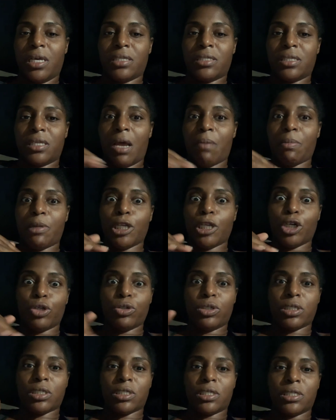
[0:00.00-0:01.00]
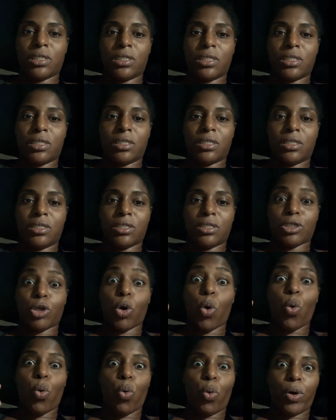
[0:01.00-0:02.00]
and I'm allergic to
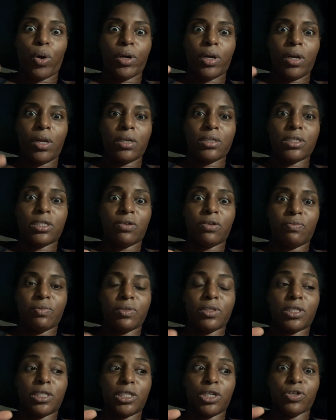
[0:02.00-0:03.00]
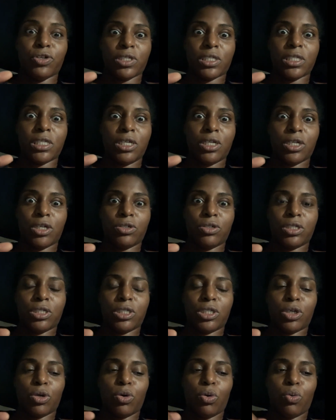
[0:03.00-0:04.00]
corn, so seriously allergic
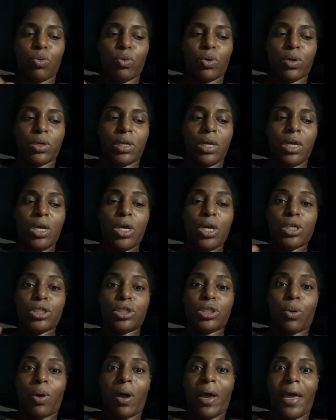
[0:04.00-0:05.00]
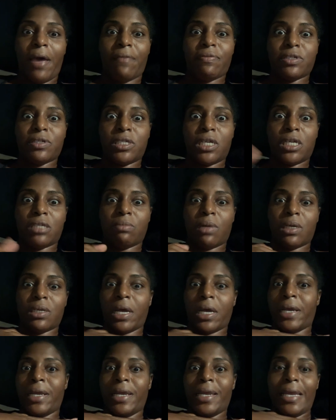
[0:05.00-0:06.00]
to corn, so I have to change my
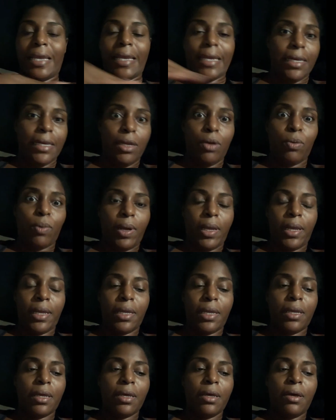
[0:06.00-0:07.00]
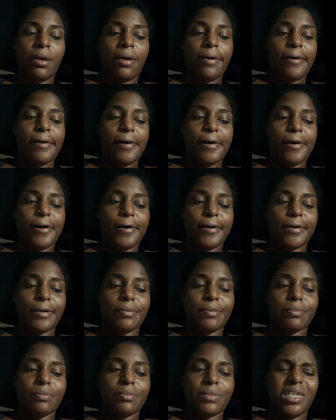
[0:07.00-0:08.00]
diet anyway.
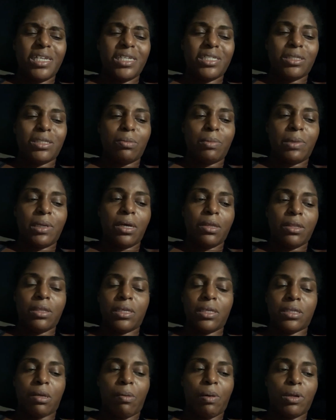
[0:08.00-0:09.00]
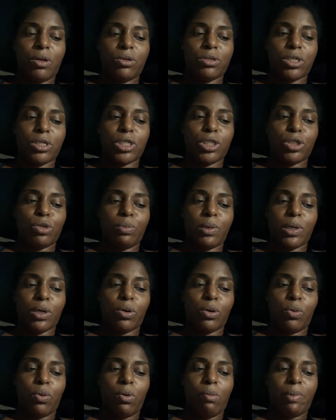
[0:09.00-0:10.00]
And there's so many other things I'm allergic to, but
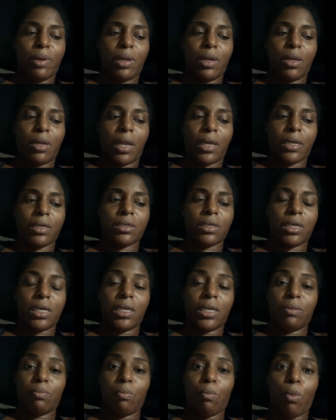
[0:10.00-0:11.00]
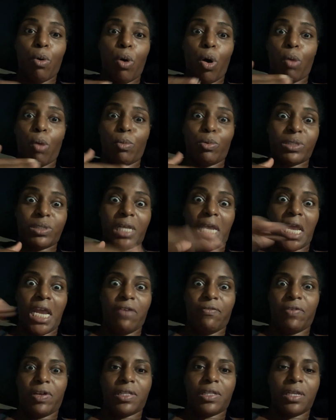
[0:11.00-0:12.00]
corn being like in almost
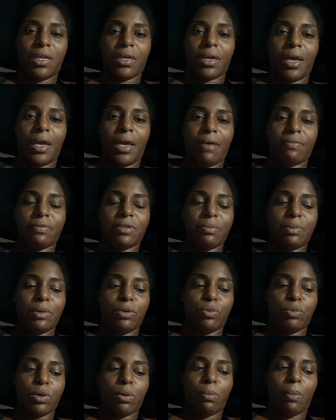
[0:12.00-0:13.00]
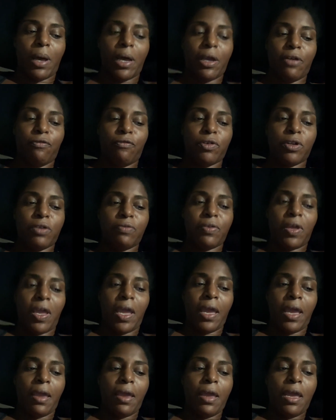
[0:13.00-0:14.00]
everything, I have to be real mindful of
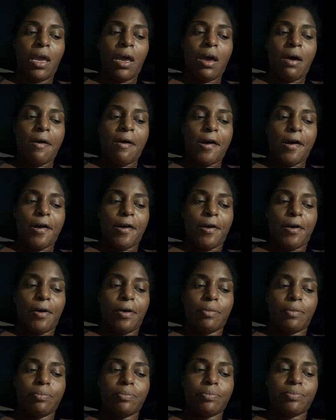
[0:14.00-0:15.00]
that. So